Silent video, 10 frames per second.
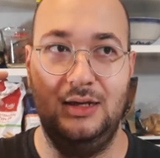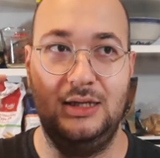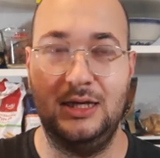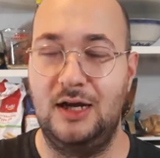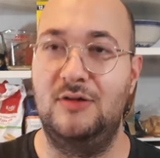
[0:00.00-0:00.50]

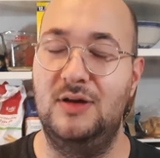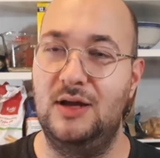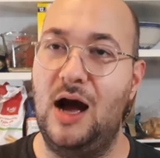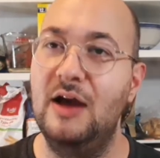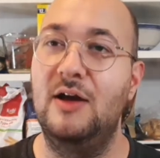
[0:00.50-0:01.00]
you
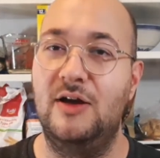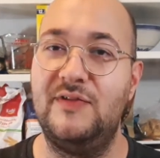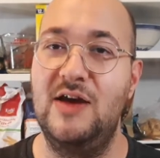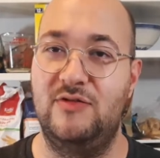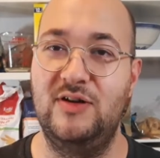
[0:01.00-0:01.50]
know, I've
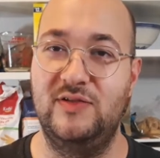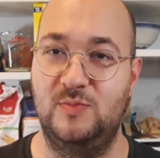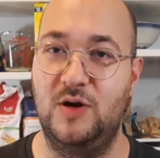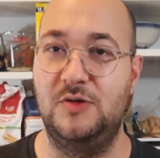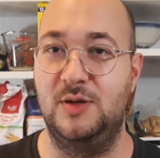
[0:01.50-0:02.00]
never even
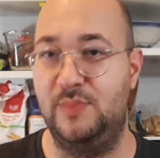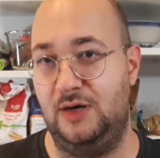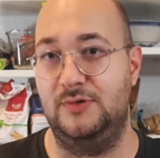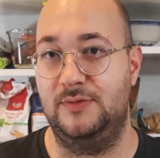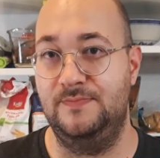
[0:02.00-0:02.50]
broken a
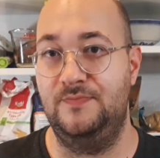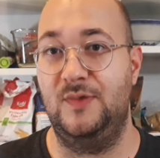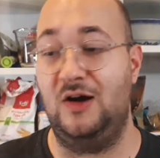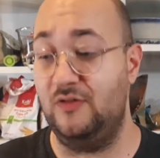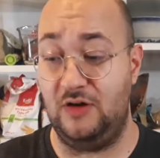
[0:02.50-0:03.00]
bone.
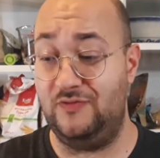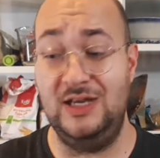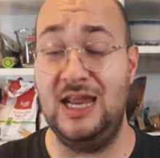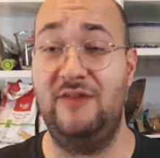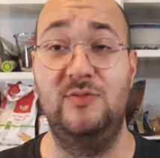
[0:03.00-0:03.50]
I've
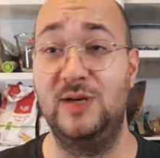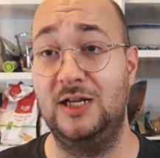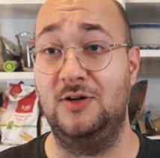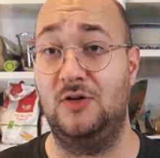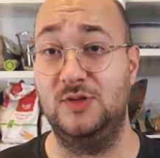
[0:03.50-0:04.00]
never
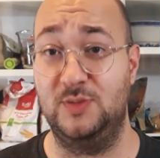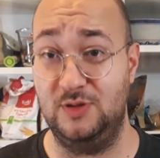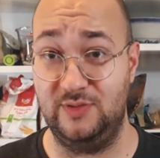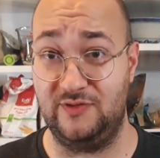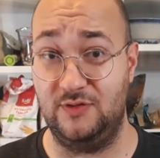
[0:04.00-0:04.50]
been in
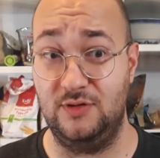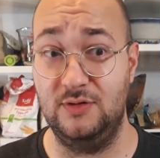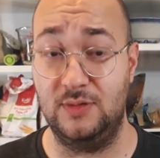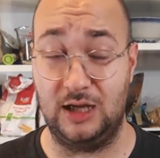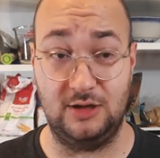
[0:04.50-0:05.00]
hospital before.
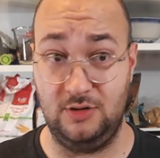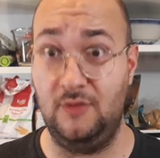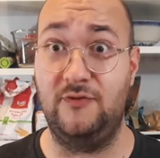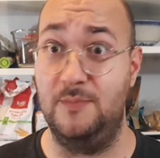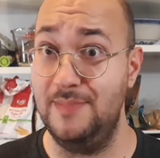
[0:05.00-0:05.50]
Like,
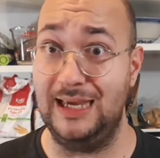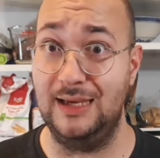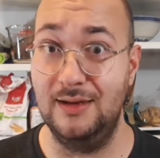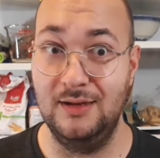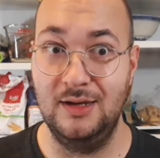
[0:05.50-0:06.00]
not for
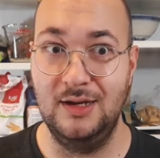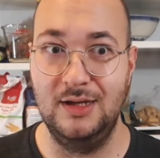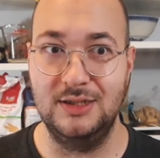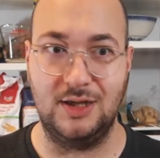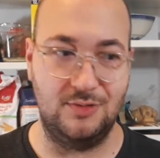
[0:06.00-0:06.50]
me.
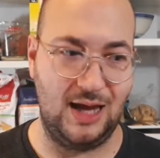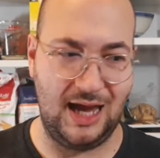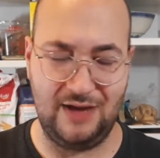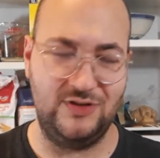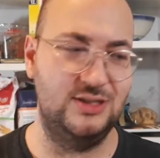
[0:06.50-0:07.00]
So
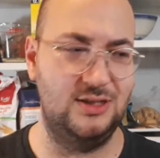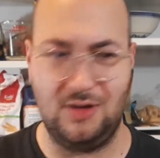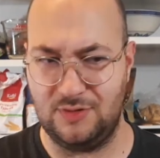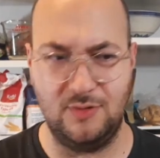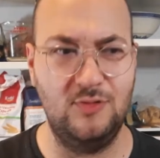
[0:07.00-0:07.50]
having to
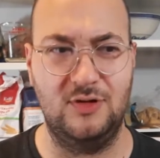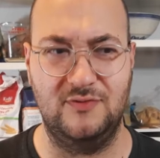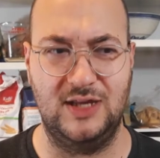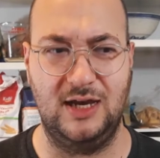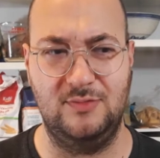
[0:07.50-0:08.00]
go through all
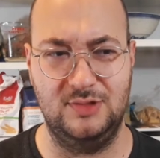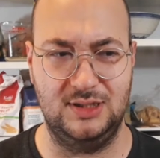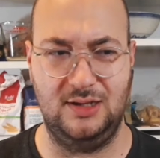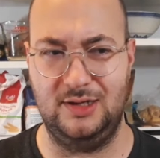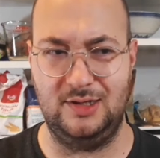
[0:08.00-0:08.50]
of that
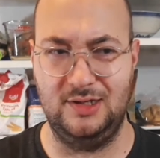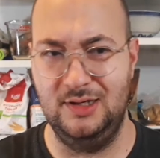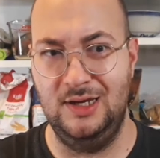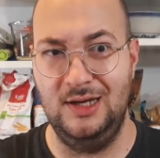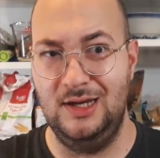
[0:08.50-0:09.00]
was, like,
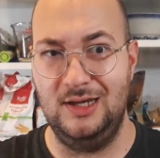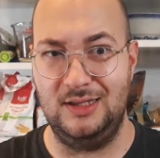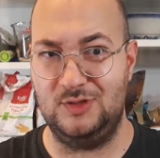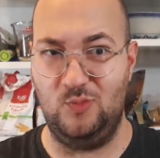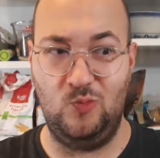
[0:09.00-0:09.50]

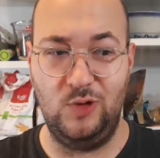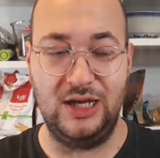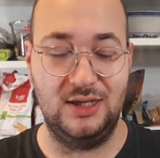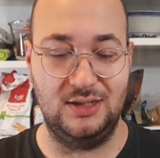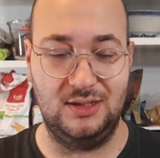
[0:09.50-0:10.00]
this
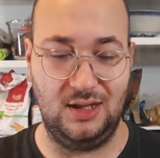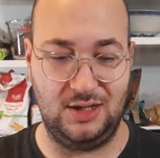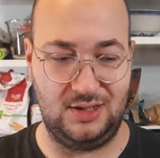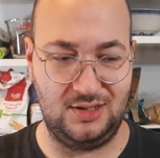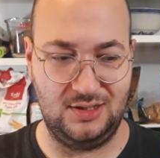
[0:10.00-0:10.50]
weird,
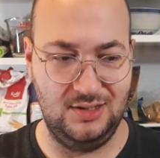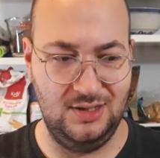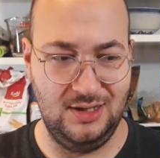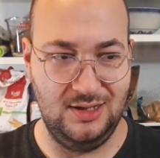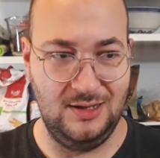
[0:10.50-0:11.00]
like,
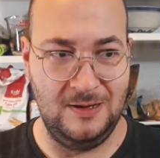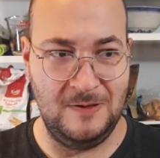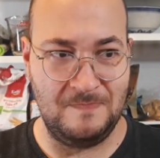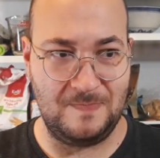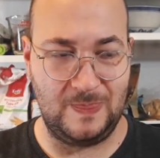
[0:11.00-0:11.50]

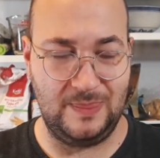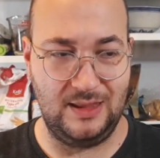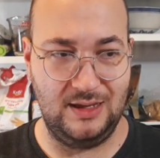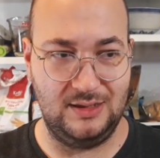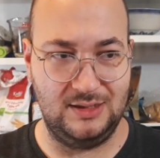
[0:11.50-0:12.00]

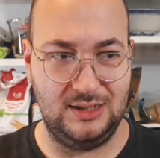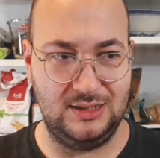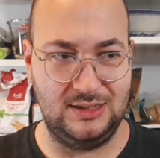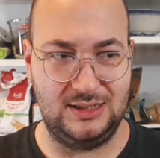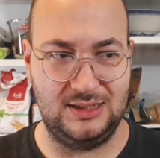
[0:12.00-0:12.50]

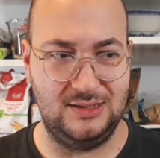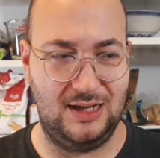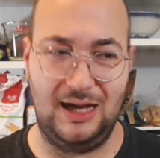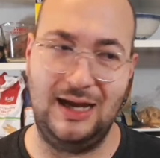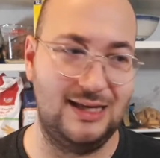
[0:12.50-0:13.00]
I